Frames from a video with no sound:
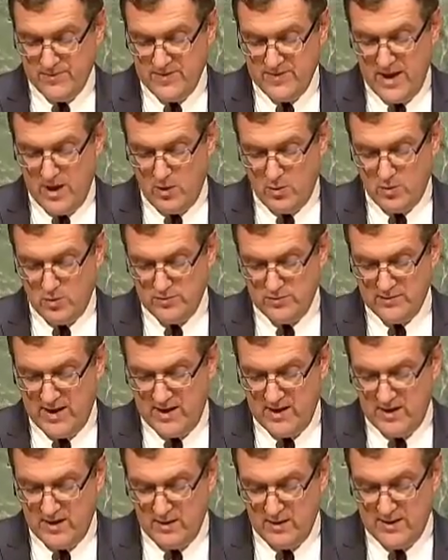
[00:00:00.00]

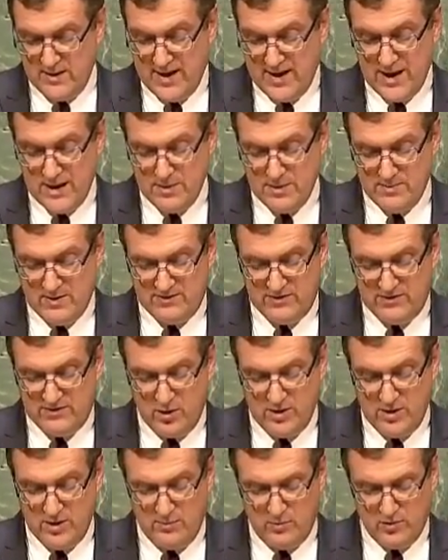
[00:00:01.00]
neonatal and
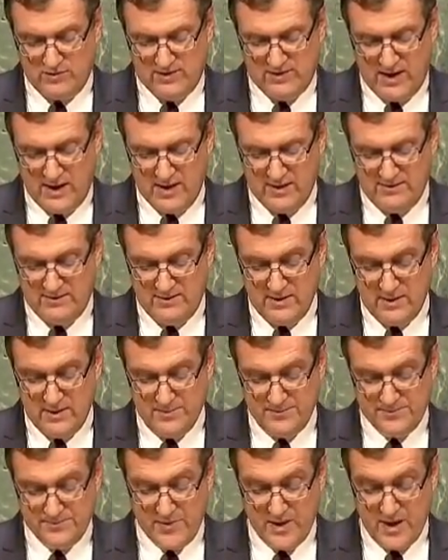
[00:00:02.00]
maternal
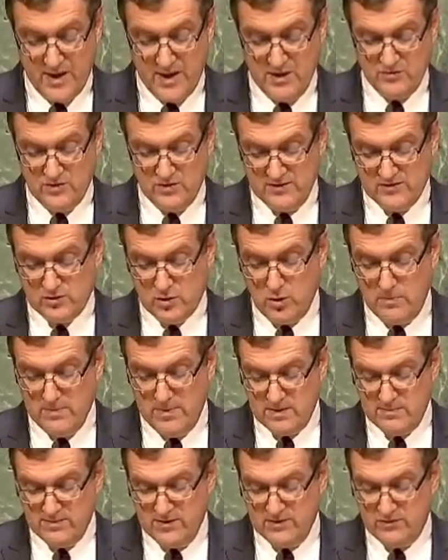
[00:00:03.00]
mortality. Israel's
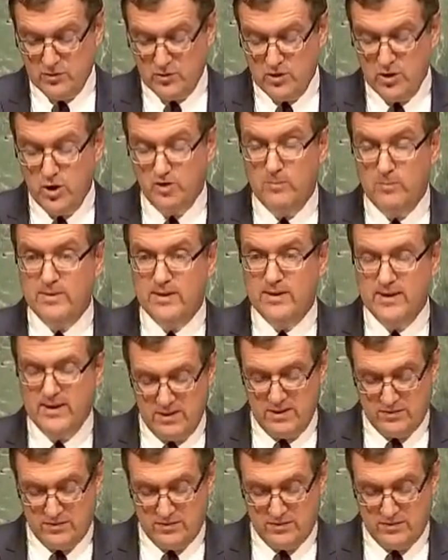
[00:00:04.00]
commitment to global